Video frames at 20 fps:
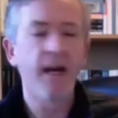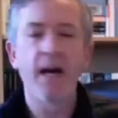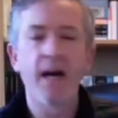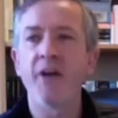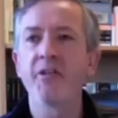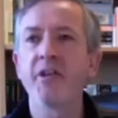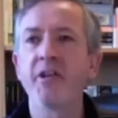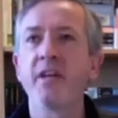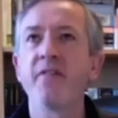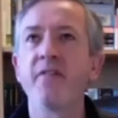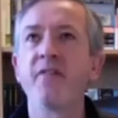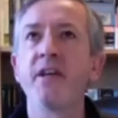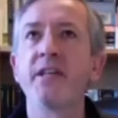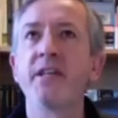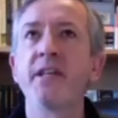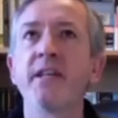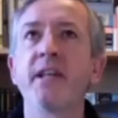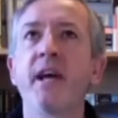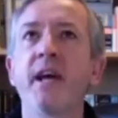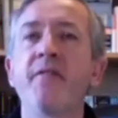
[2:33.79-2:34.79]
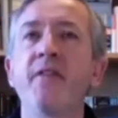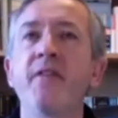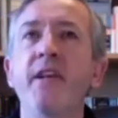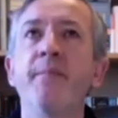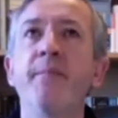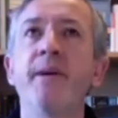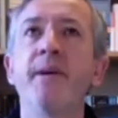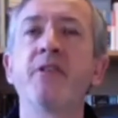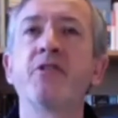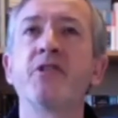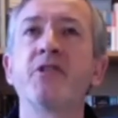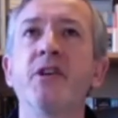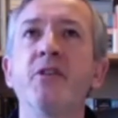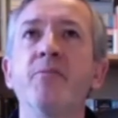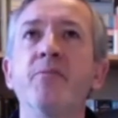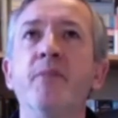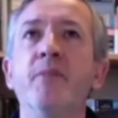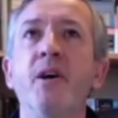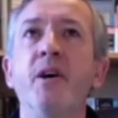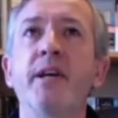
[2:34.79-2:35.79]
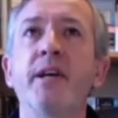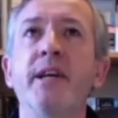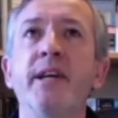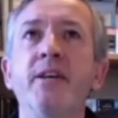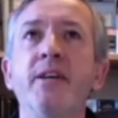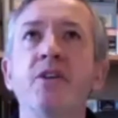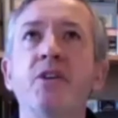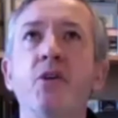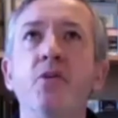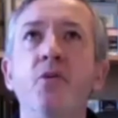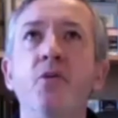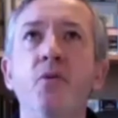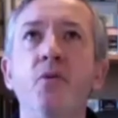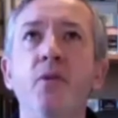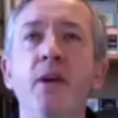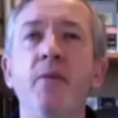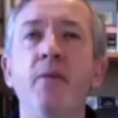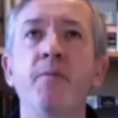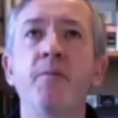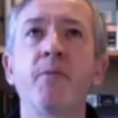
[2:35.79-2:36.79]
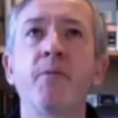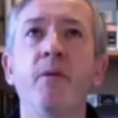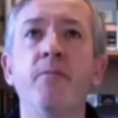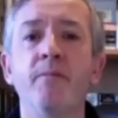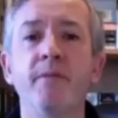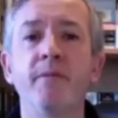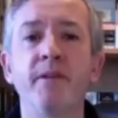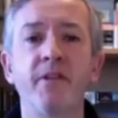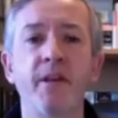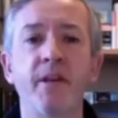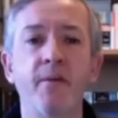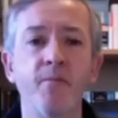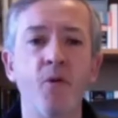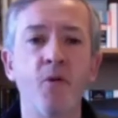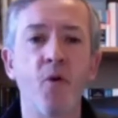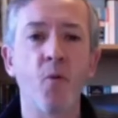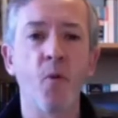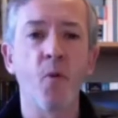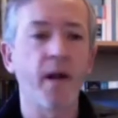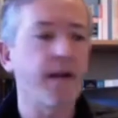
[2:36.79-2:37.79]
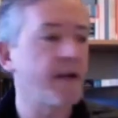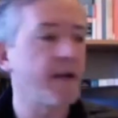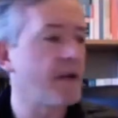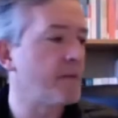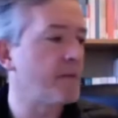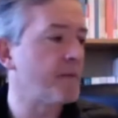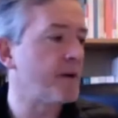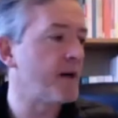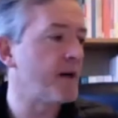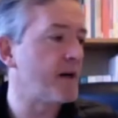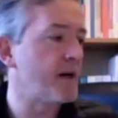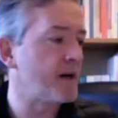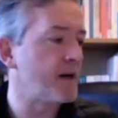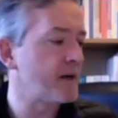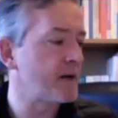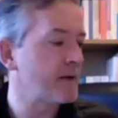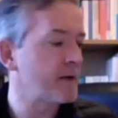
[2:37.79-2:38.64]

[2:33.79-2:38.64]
I think if I didn't have any metronome marking at all, I would probably think more one in a bar.